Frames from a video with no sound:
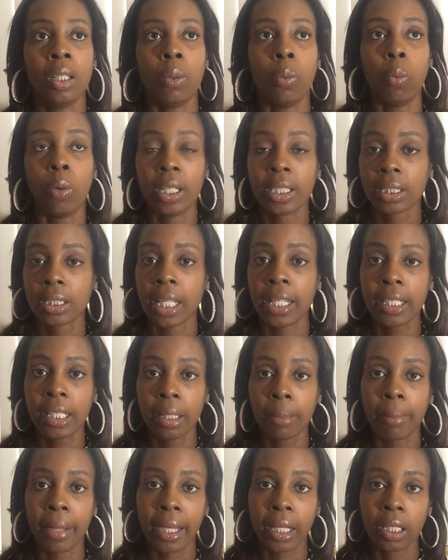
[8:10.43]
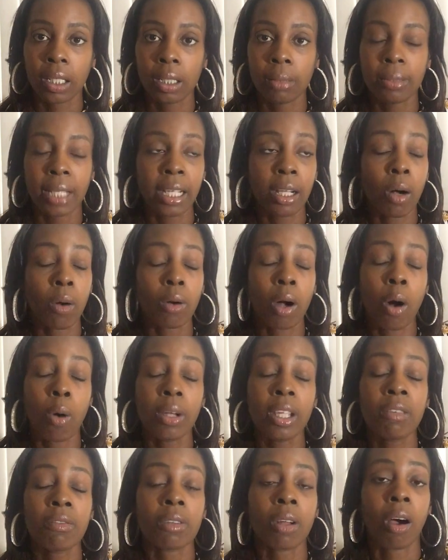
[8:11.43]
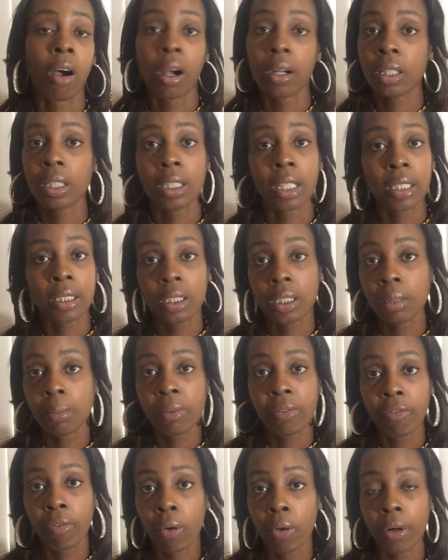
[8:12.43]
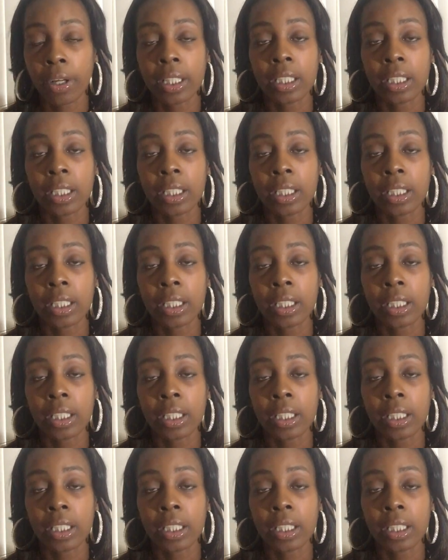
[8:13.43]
once they get back up, they're going to go even harder than they did before.